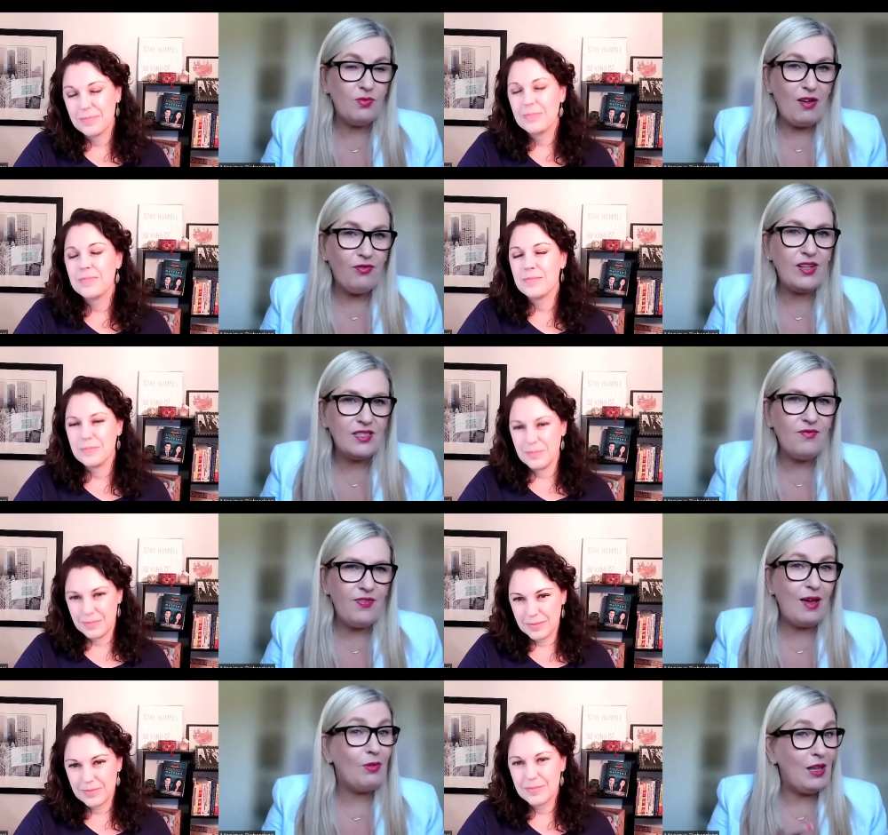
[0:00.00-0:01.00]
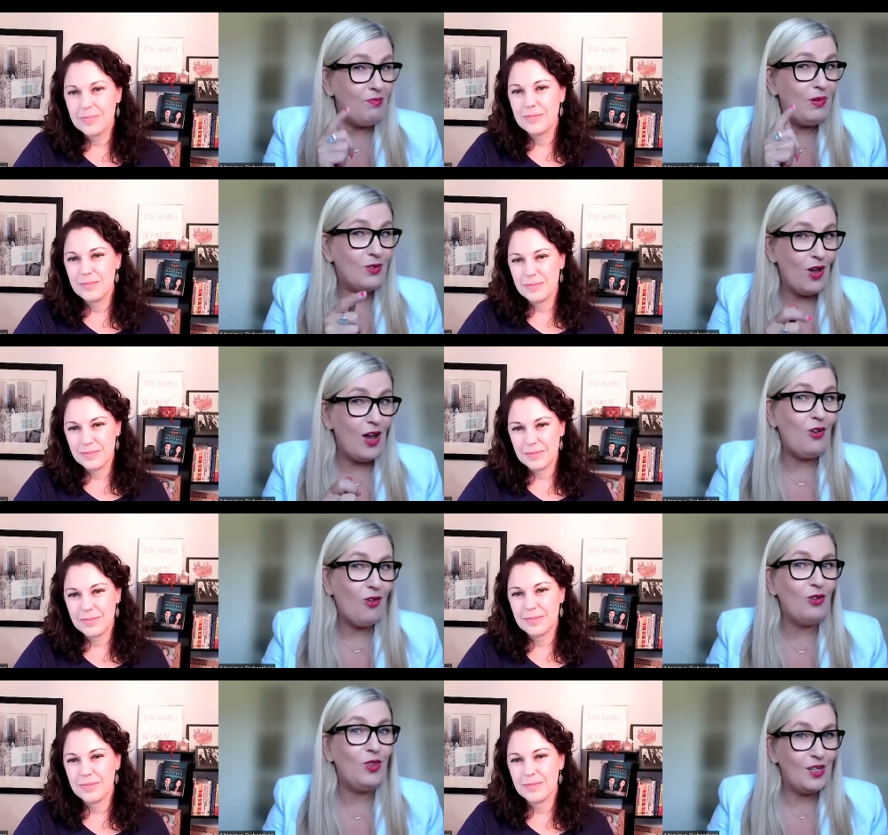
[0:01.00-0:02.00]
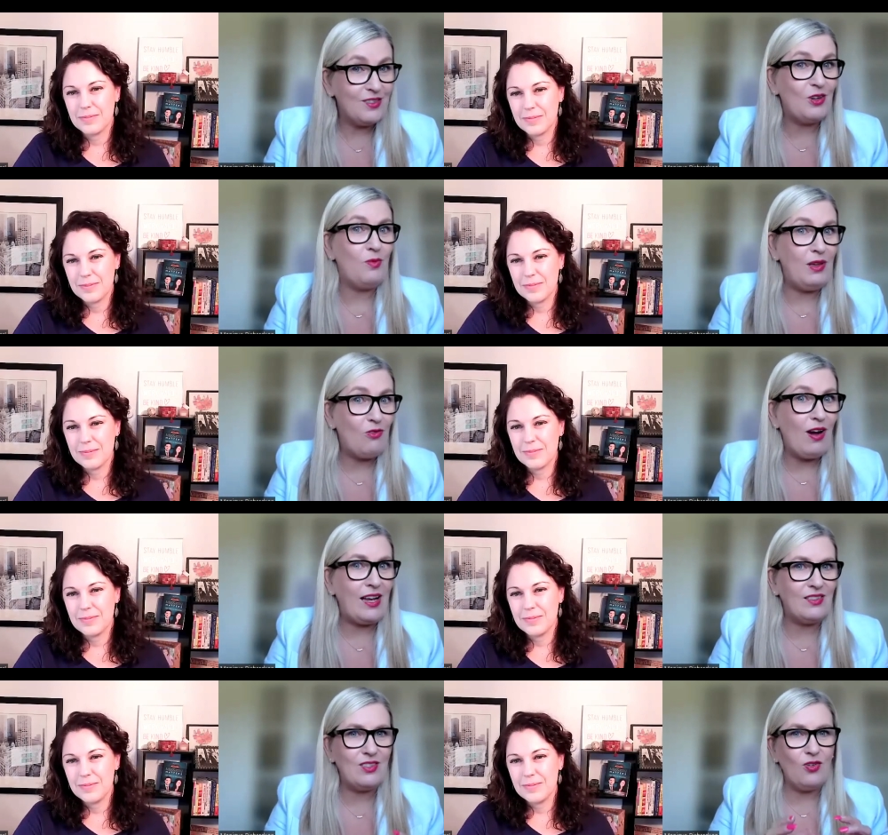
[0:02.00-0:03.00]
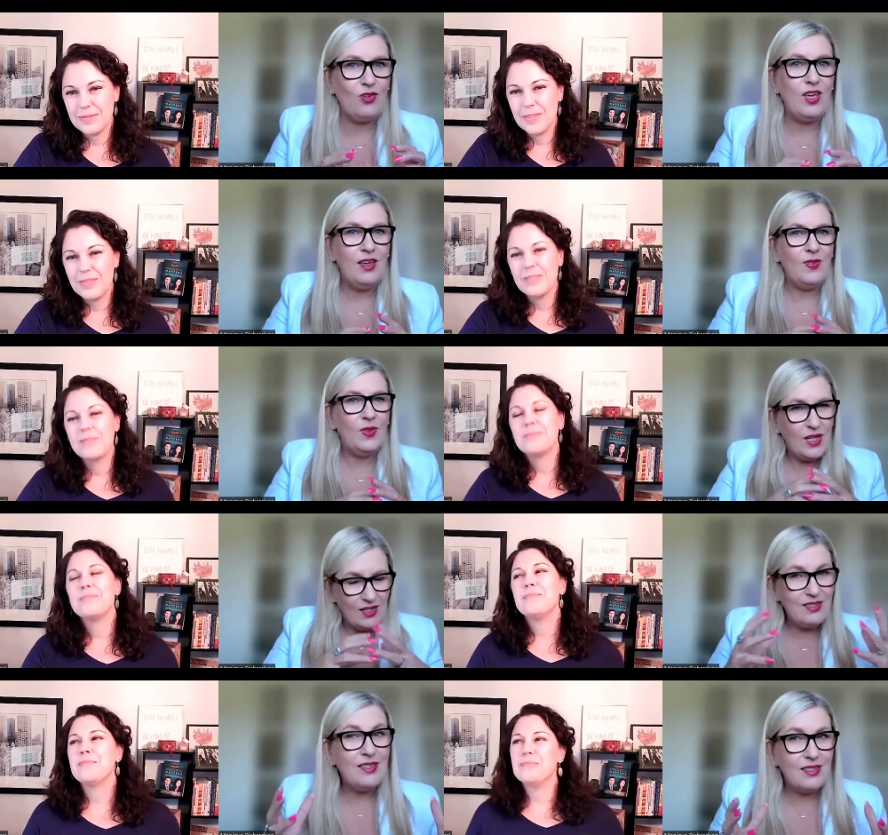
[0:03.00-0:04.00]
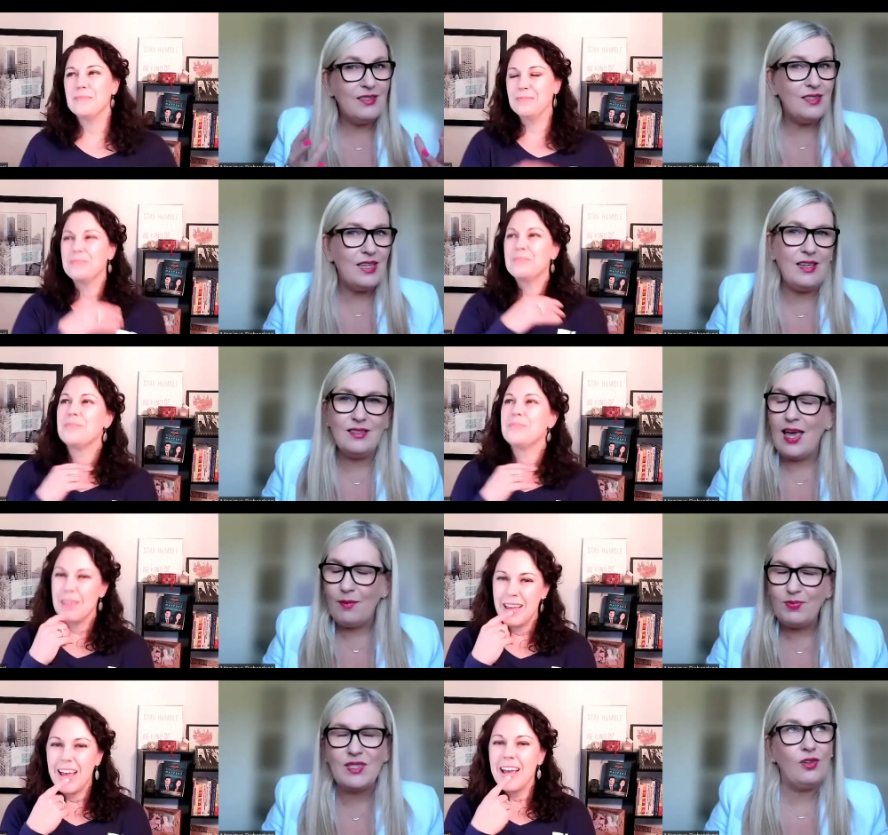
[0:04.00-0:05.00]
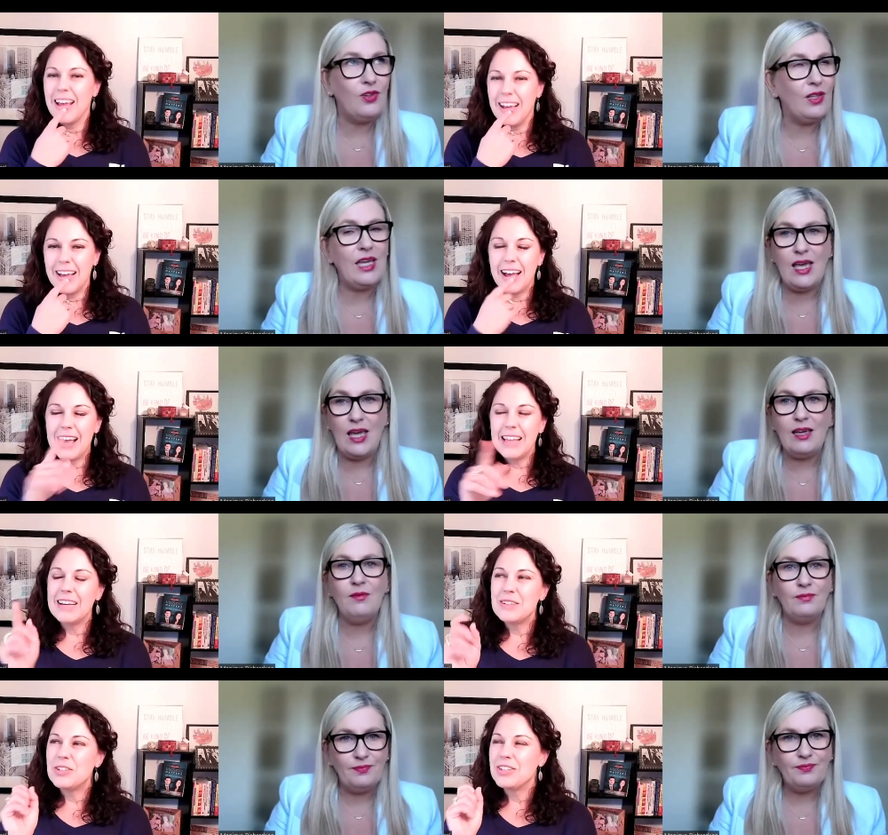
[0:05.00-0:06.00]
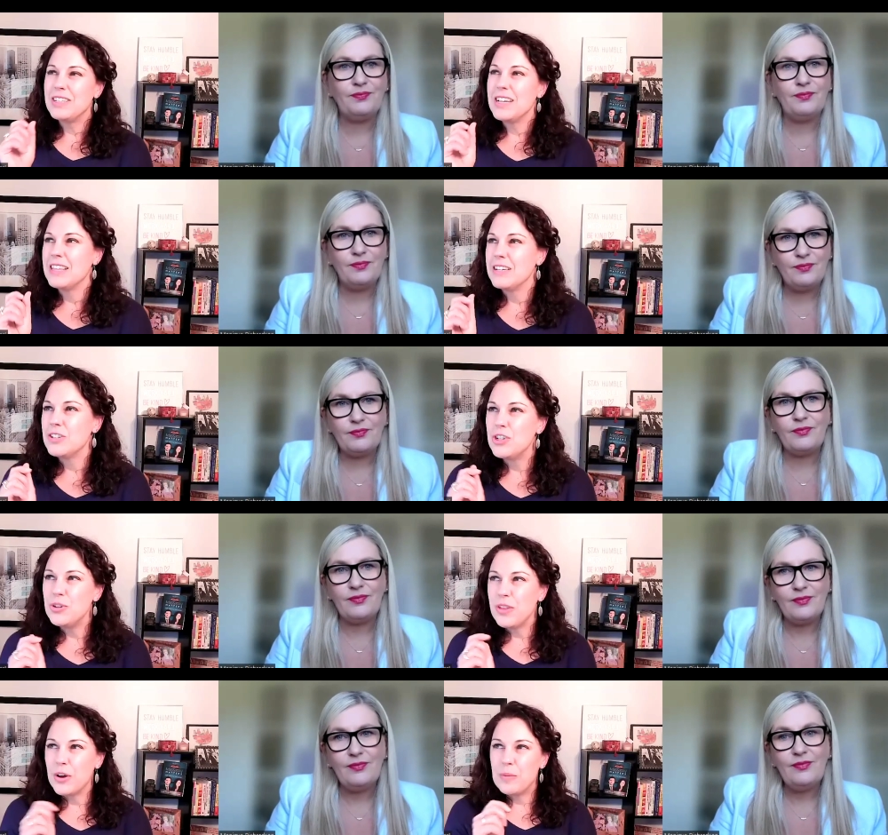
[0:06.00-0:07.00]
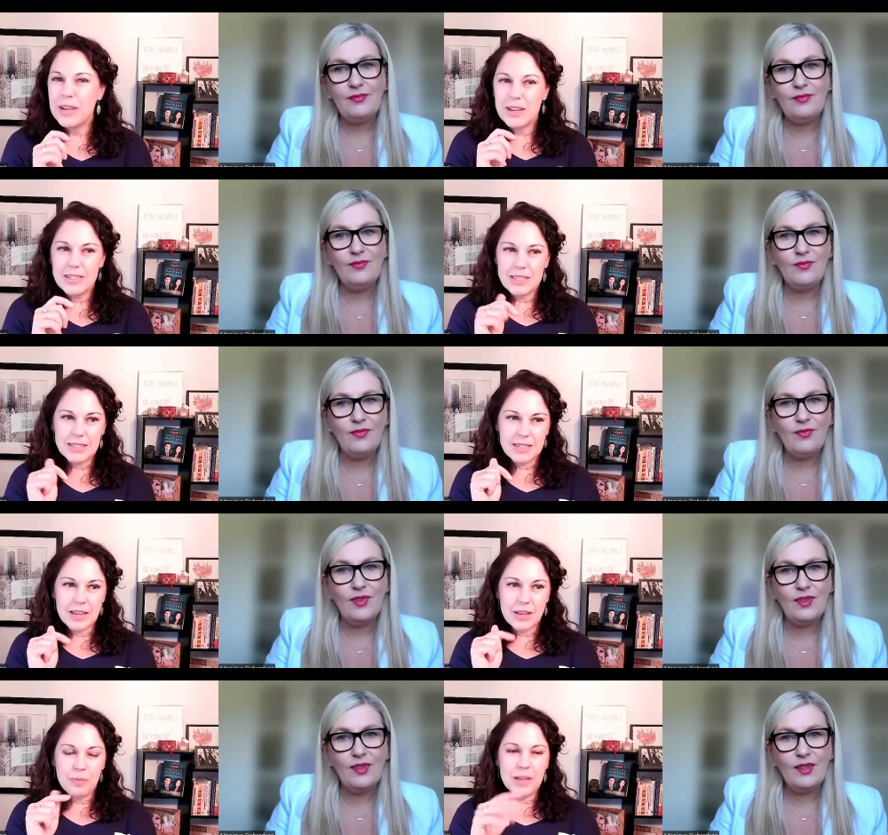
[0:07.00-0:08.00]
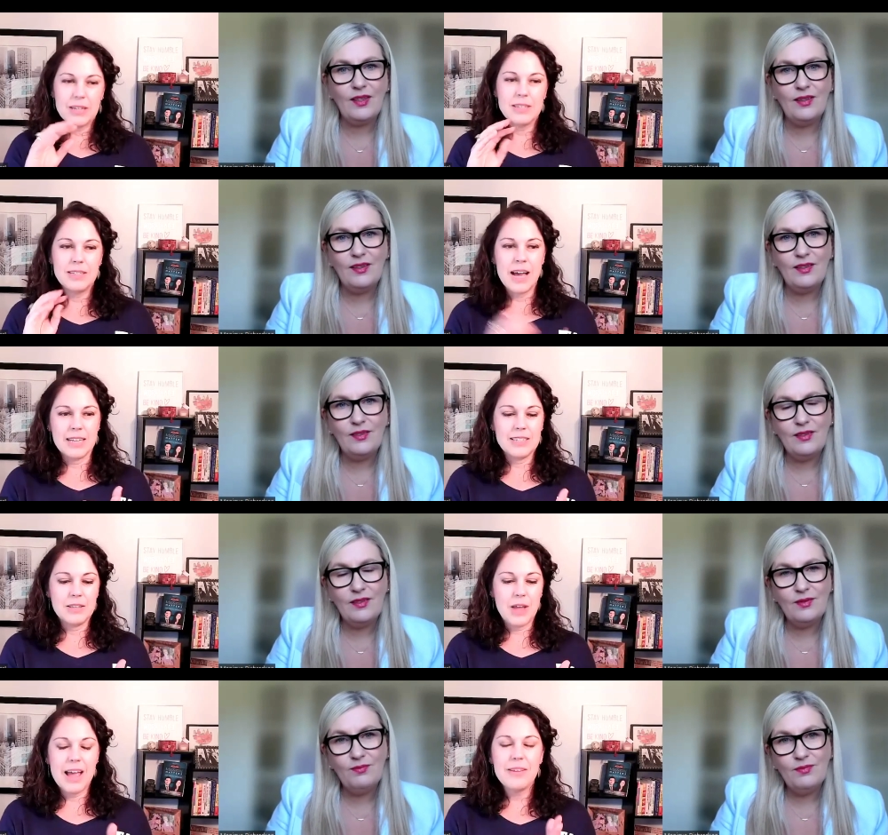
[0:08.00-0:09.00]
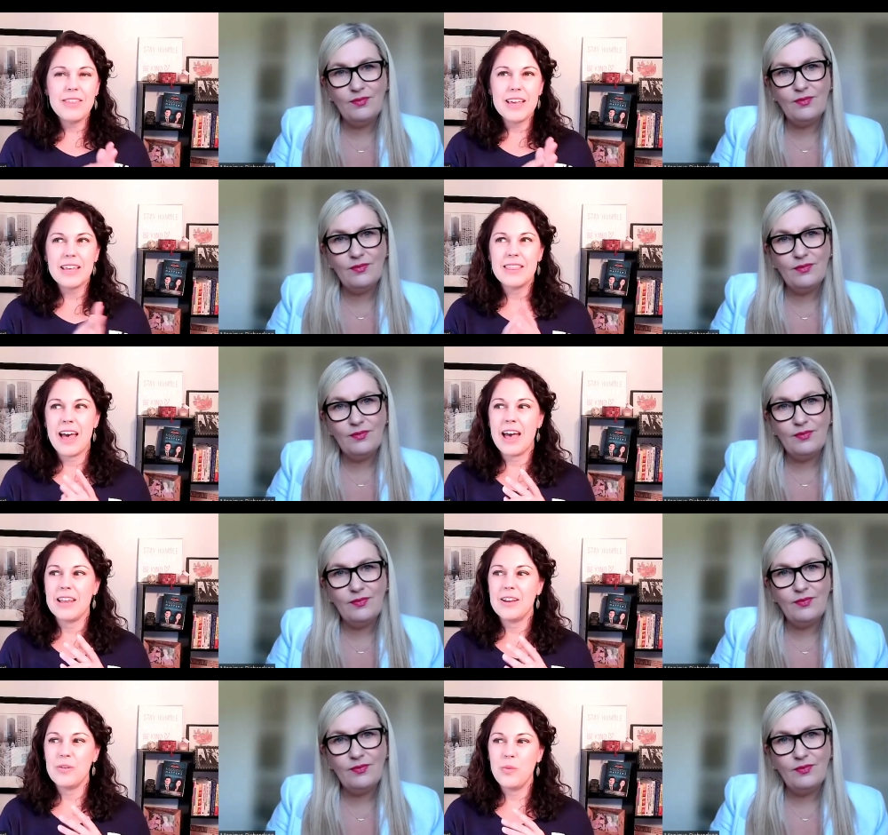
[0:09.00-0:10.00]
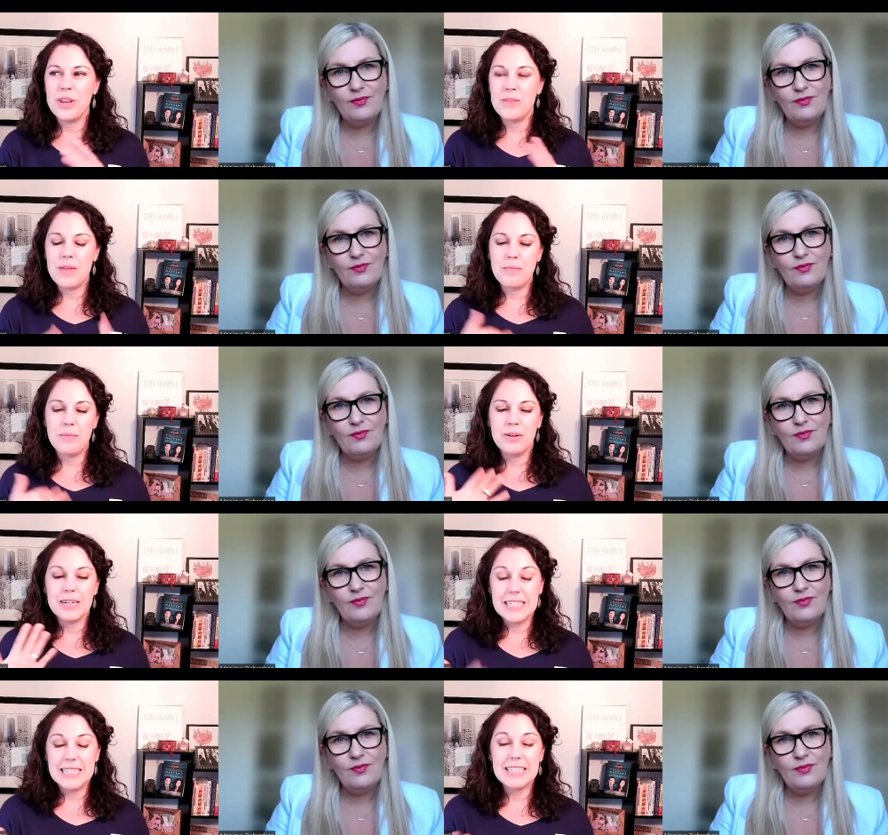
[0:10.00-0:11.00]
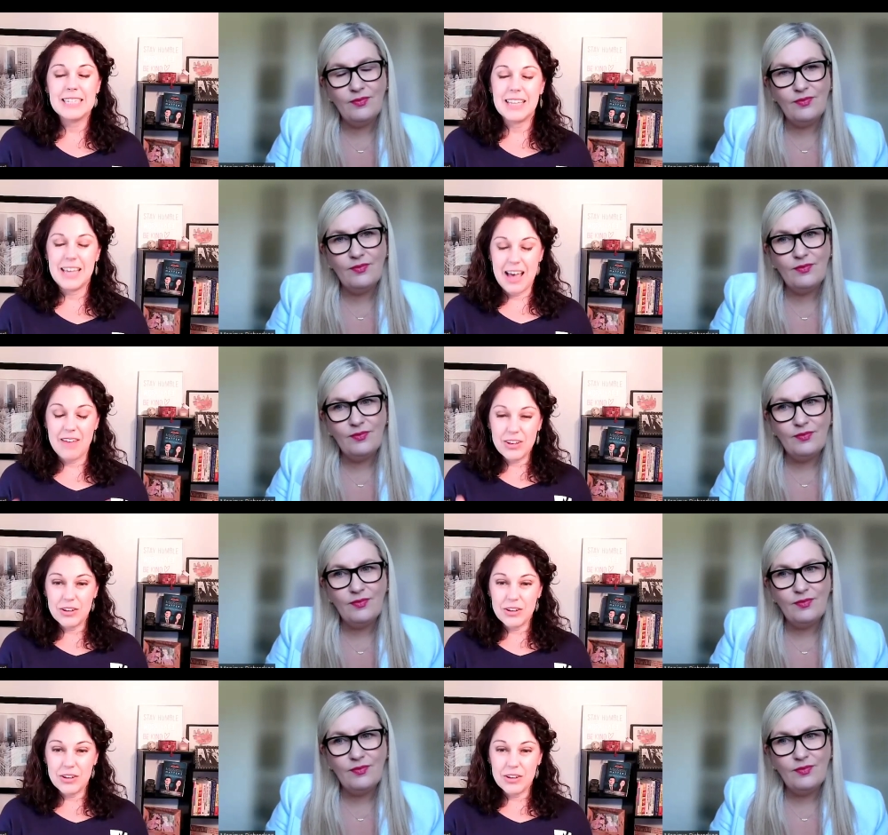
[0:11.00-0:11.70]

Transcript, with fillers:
Speaker 1: to my friends and family because I know that it's going to be great. So the mm. consistency absolutely key. I like
Speaker 2: what you're saying there too, though, because it's because yes, I think that when people are consistently having